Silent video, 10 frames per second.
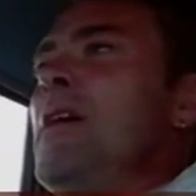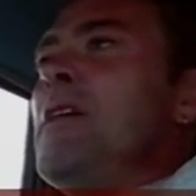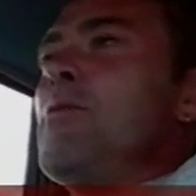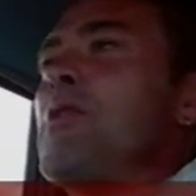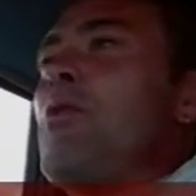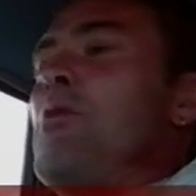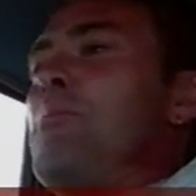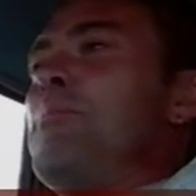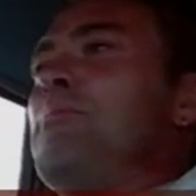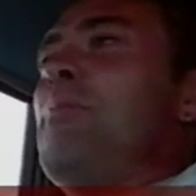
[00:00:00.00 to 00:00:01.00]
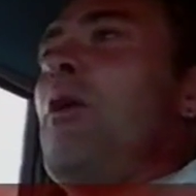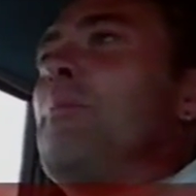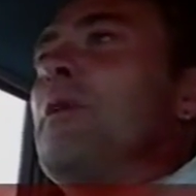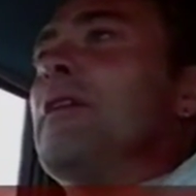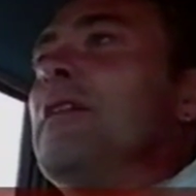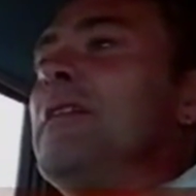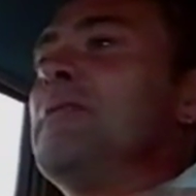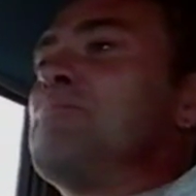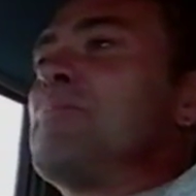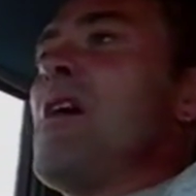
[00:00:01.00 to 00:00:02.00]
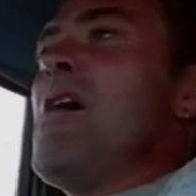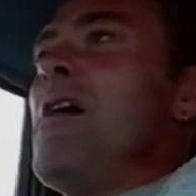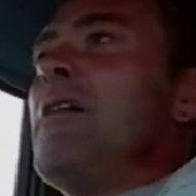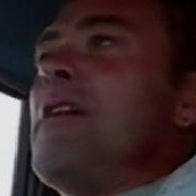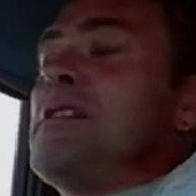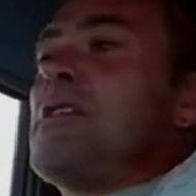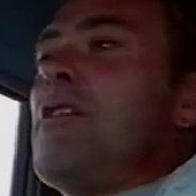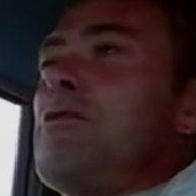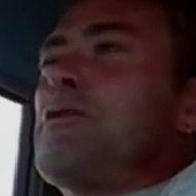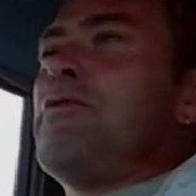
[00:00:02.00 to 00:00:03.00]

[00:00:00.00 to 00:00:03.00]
They were quite popular. They sold